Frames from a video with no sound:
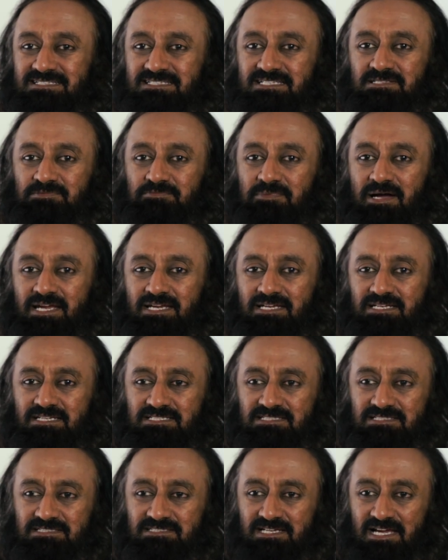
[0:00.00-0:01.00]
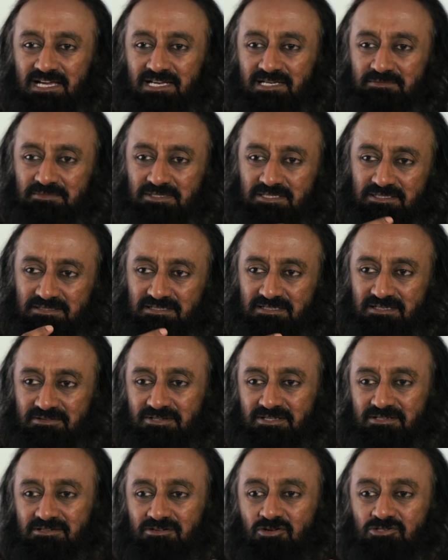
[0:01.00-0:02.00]
Since mind is a dynamic,
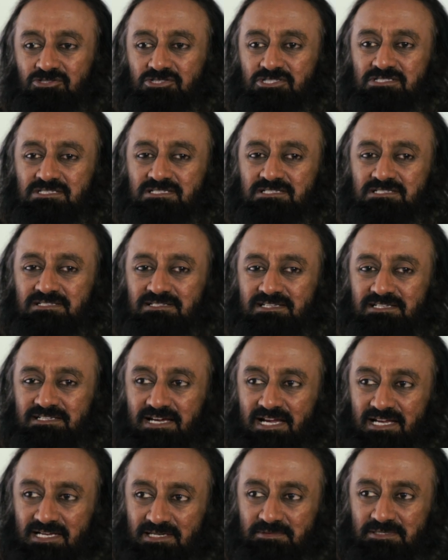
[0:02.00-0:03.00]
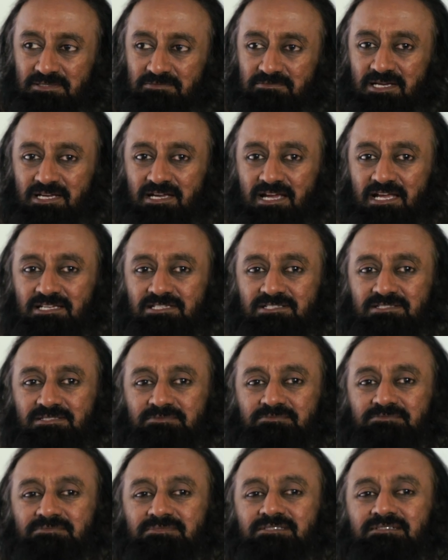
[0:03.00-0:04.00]
our consciousness is a dynamic
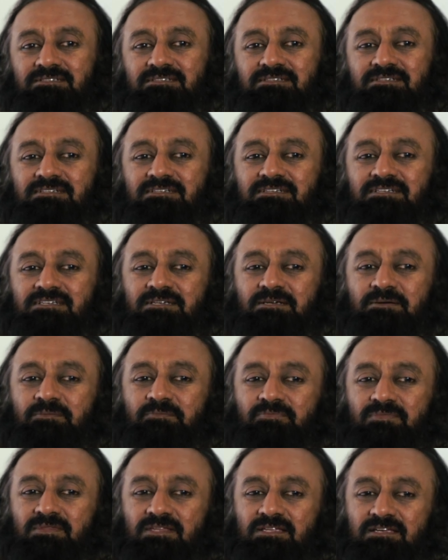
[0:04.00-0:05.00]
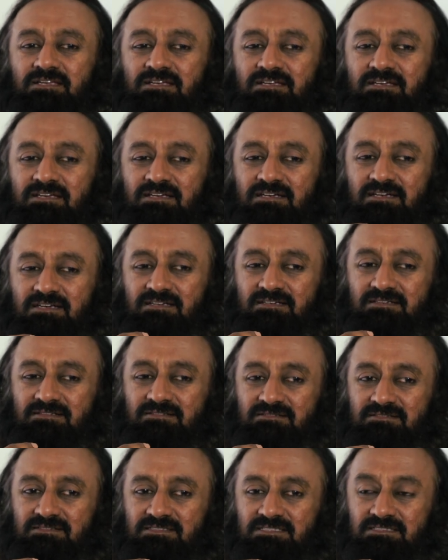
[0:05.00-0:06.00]
mechanism,
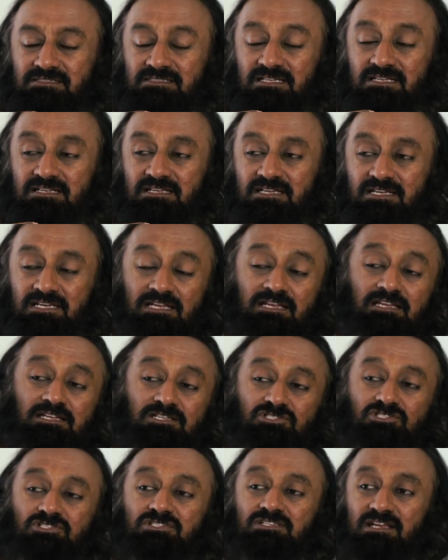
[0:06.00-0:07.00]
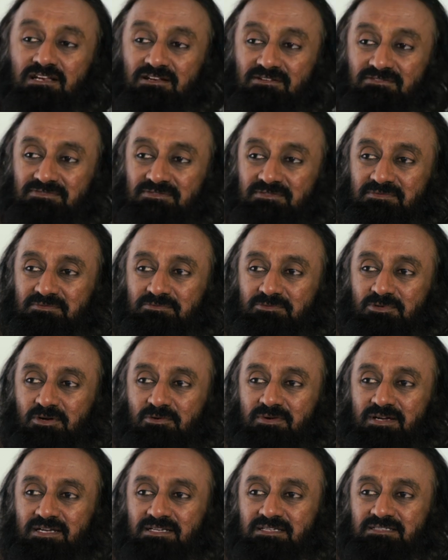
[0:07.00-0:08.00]
it can heal itself,
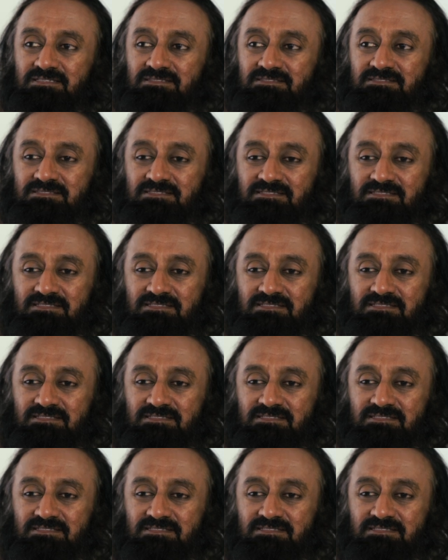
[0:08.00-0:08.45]
provided